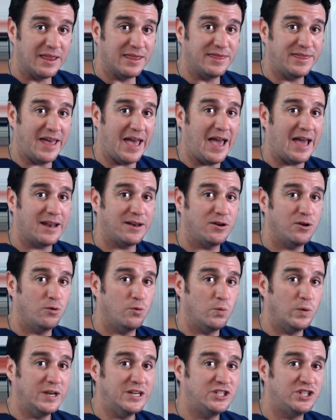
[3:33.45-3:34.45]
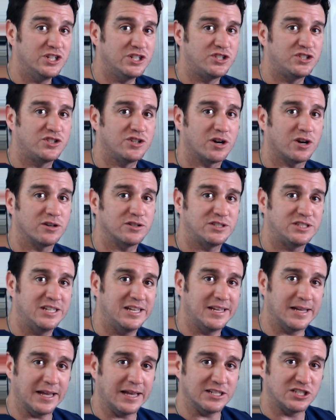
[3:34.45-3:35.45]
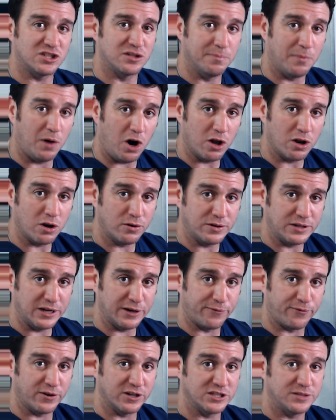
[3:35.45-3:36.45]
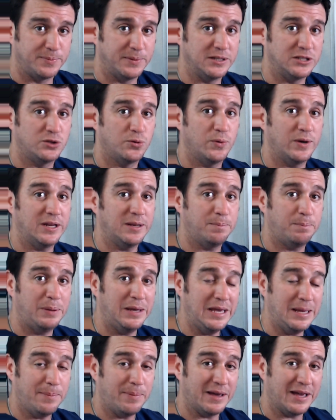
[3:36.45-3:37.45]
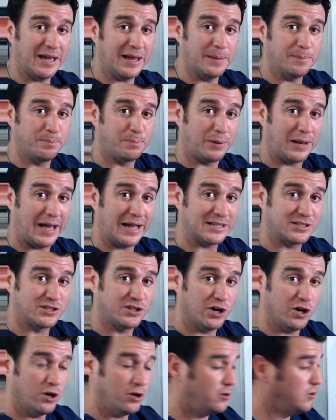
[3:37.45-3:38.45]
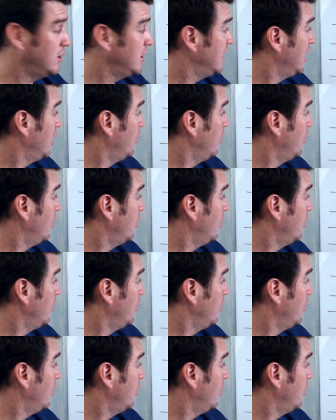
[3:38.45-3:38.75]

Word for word: that we should start seeing a smaller difference between peep and plateau,